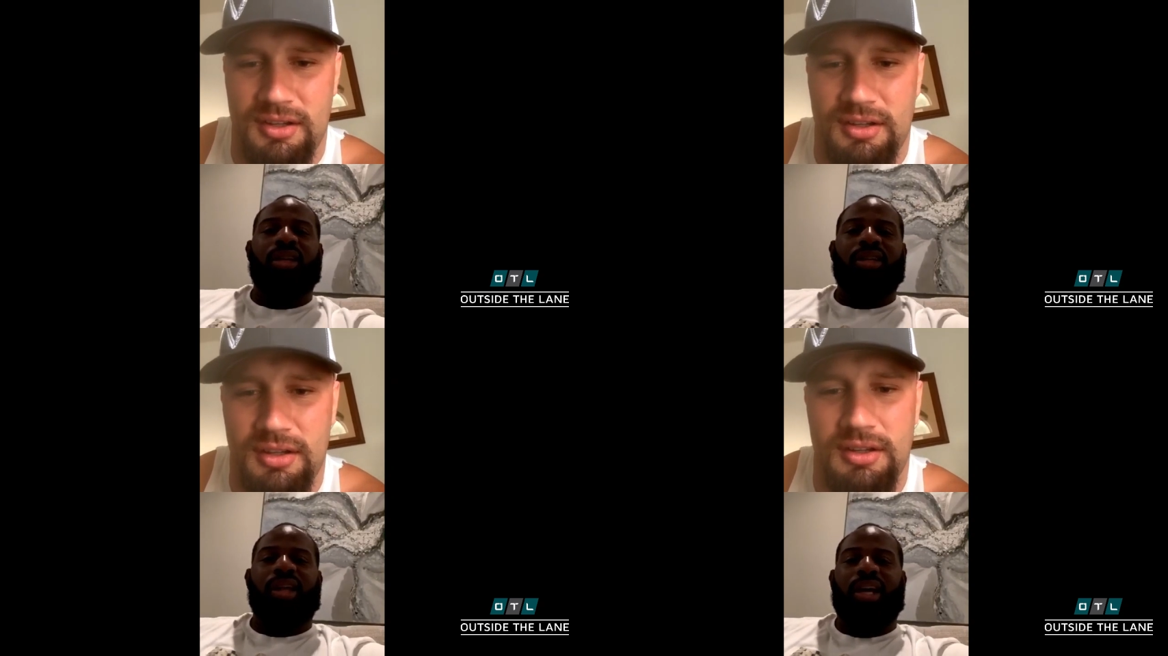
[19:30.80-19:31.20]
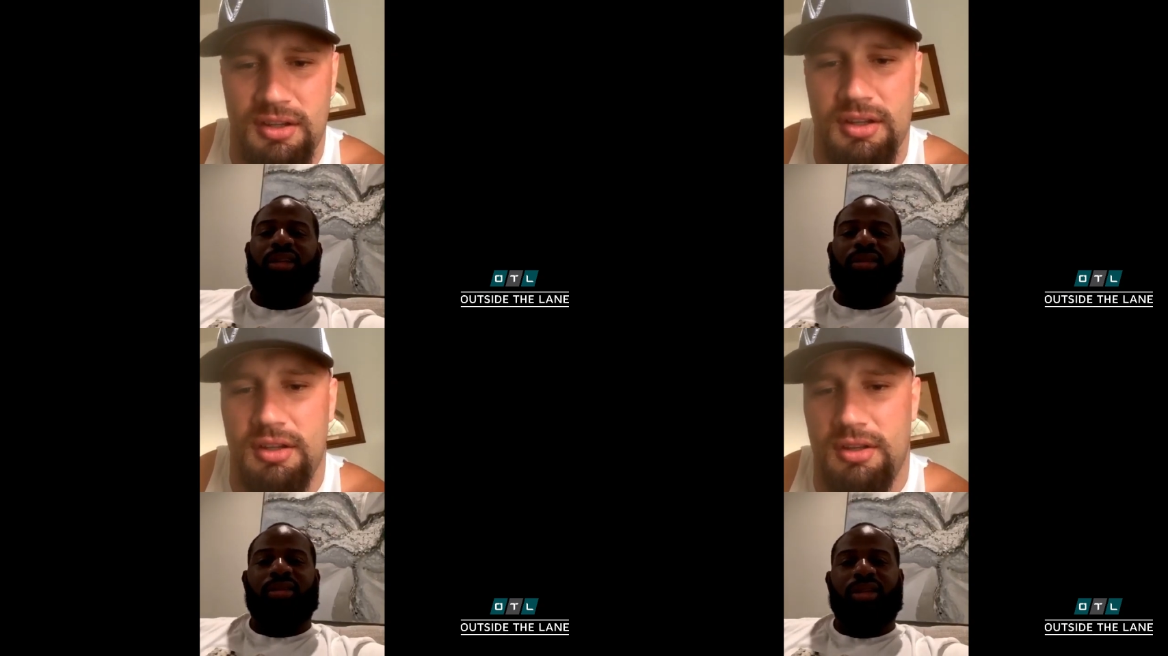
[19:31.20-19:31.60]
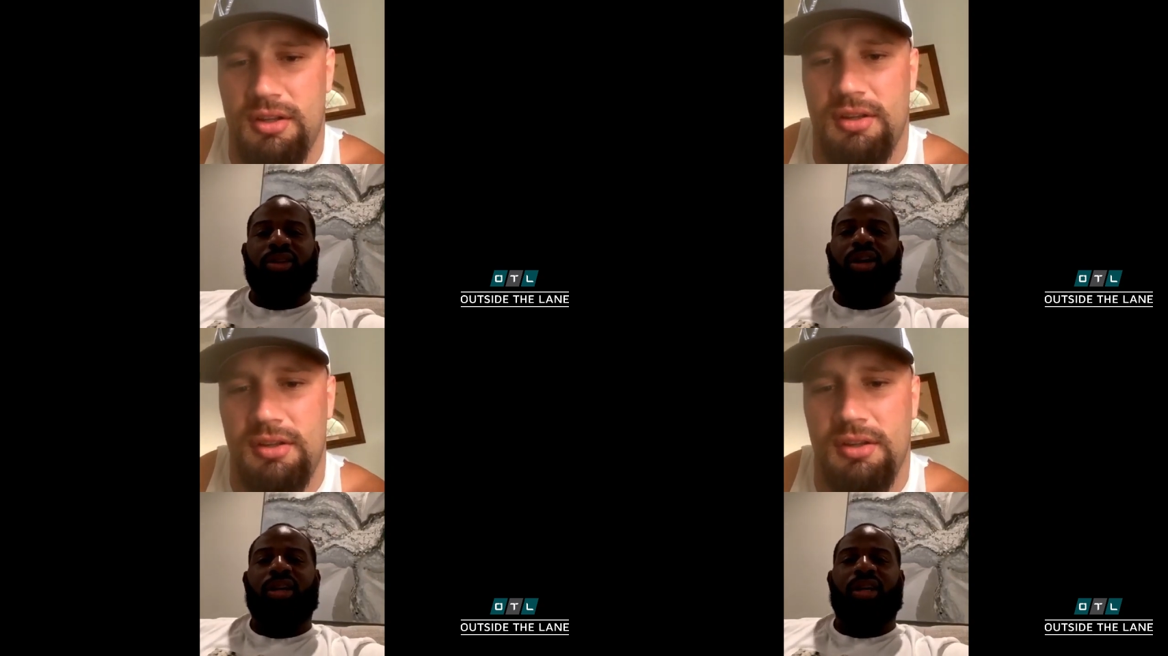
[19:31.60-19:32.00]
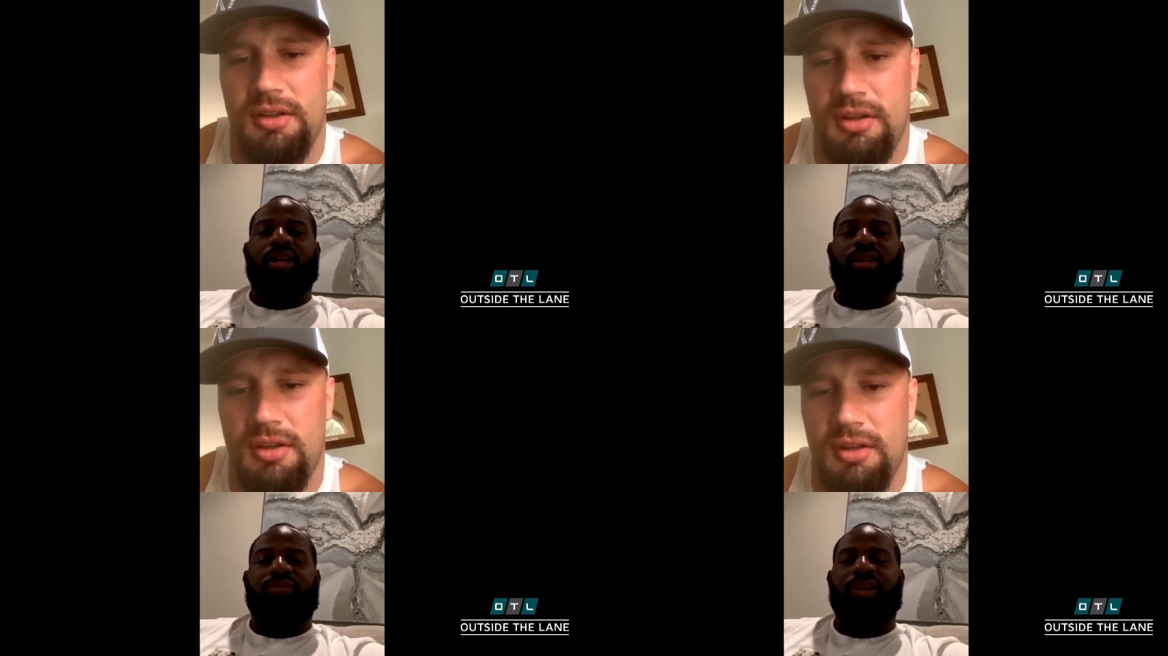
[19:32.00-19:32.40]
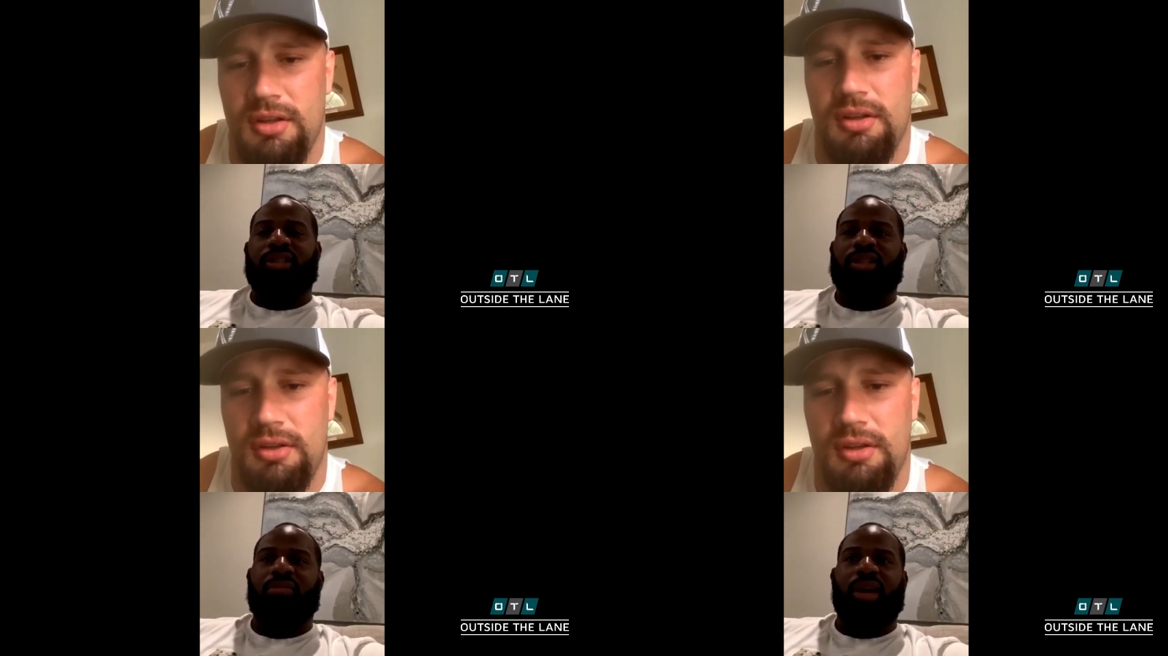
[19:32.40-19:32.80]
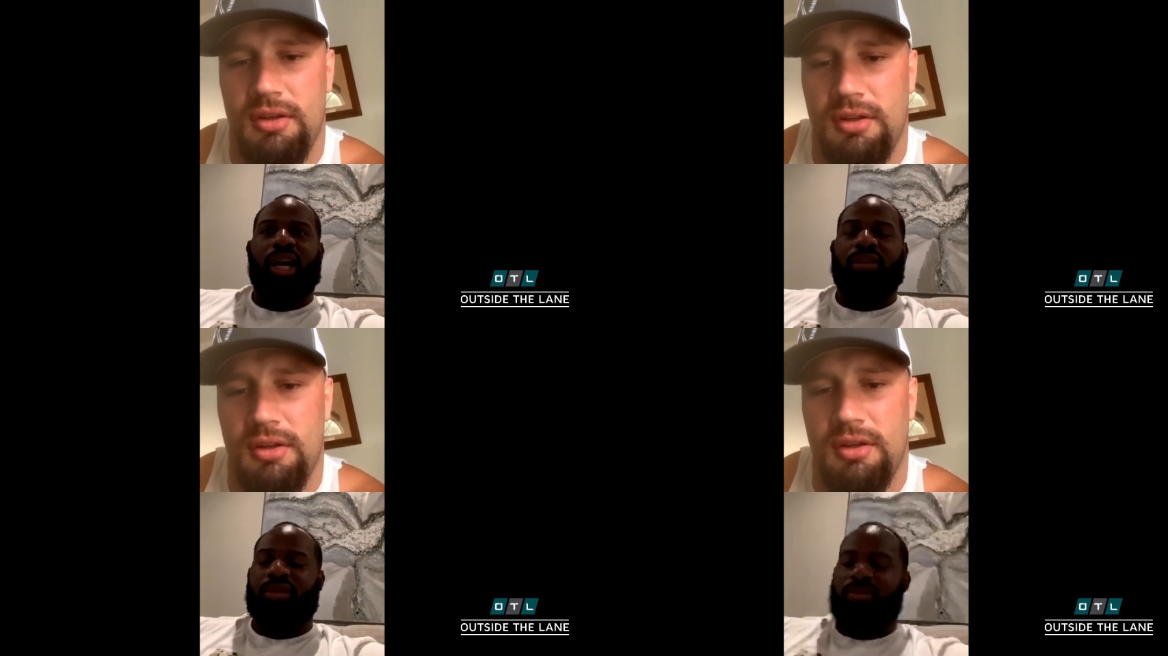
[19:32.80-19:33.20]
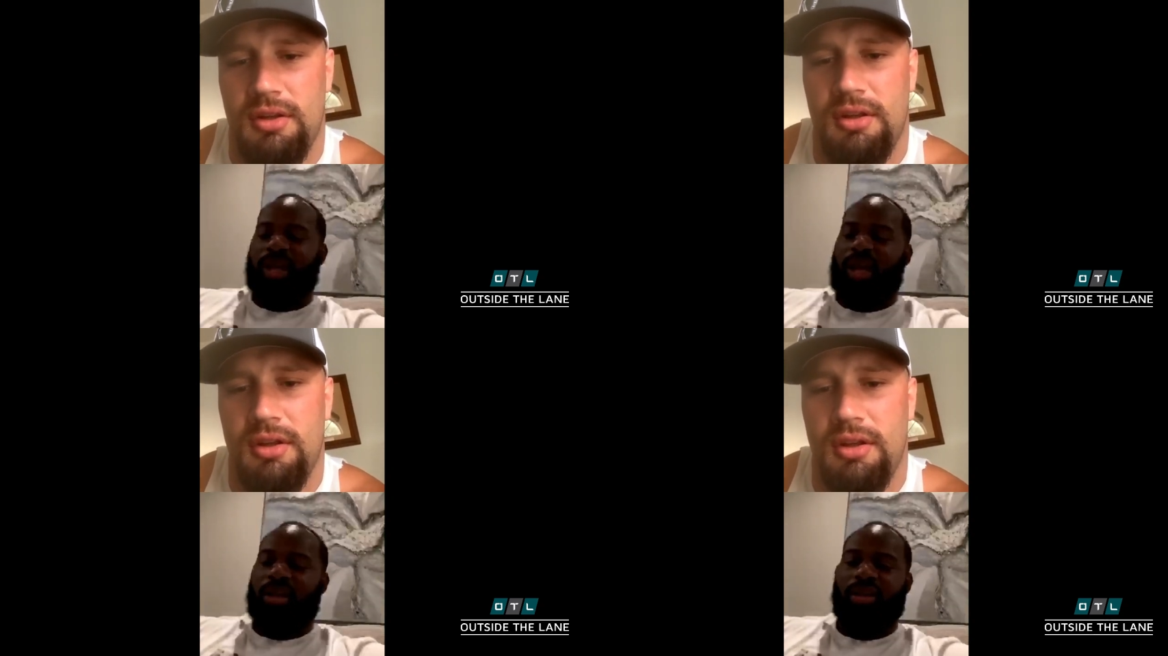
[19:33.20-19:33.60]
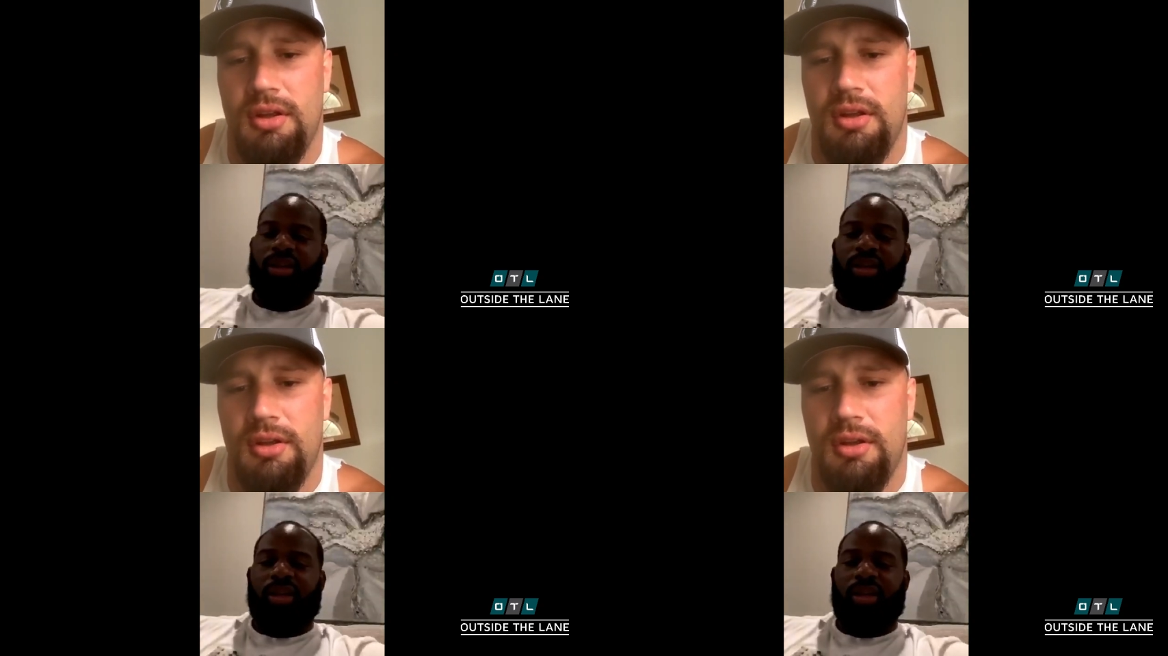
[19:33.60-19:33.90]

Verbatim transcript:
Speaker 1: like you know that the fish or something might have some kind of